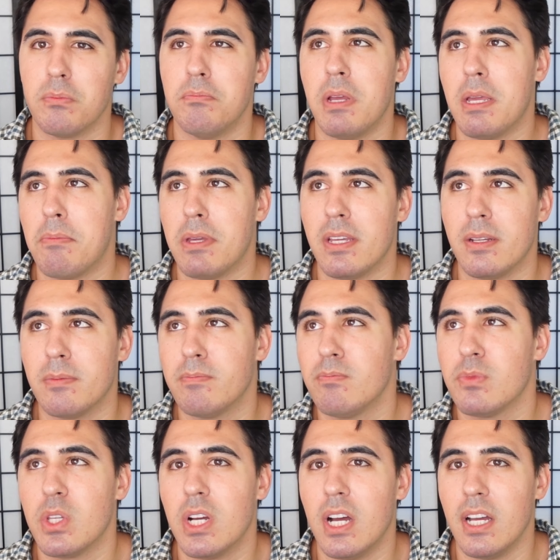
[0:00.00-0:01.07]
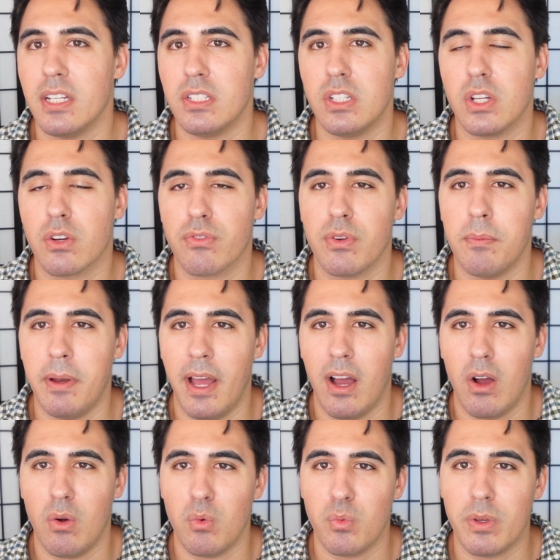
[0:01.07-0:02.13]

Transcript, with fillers: maybe a, a year from now